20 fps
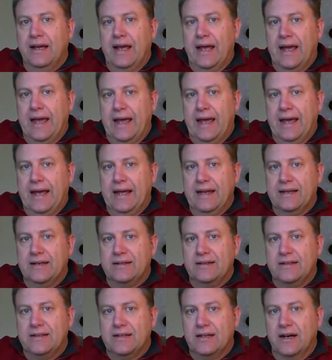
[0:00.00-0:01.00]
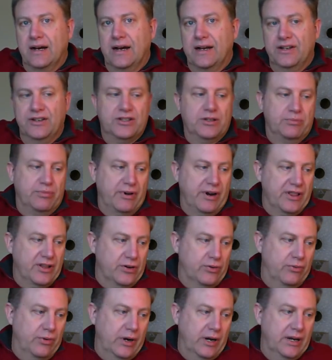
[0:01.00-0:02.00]
and I use a Brother
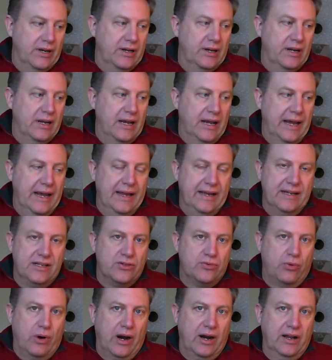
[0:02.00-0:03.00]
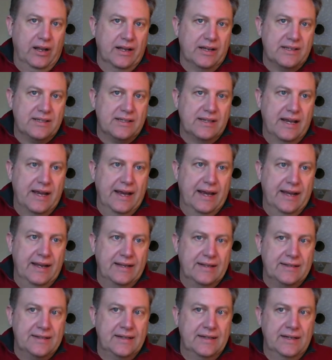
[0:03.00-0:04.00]
one, and it's wireless.
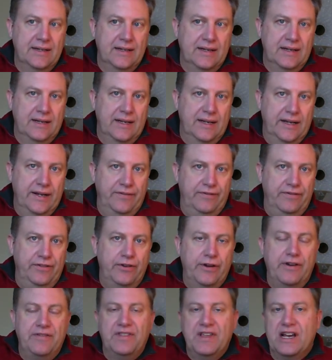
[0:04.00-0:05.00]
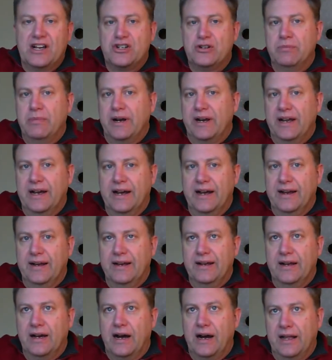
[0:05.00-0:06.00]
And if you have the extra money,
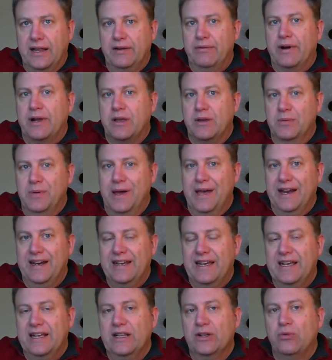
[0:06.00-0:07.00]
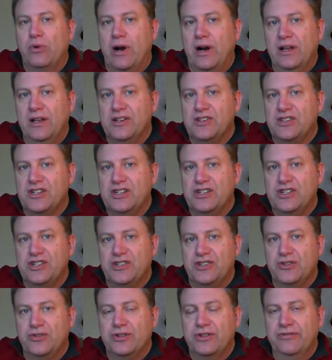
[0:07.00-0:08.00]
I highly recommend getting the wireless. It's just
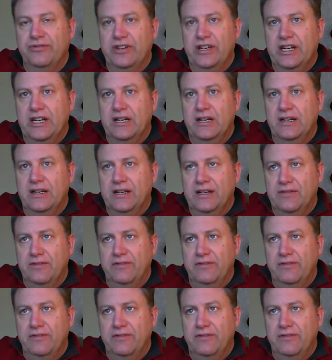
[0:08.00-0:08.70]
so convenient